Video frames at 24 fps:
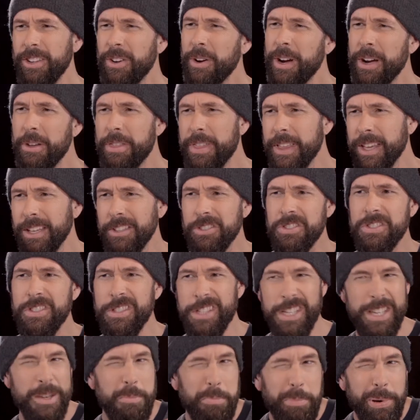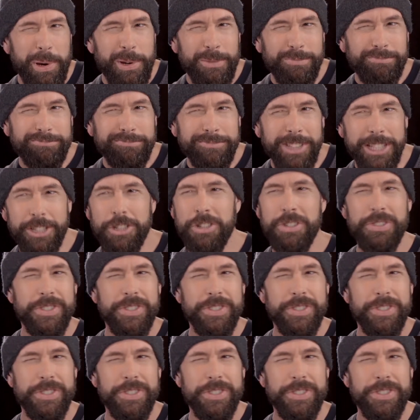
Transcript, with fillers: You know how things steep in yeah.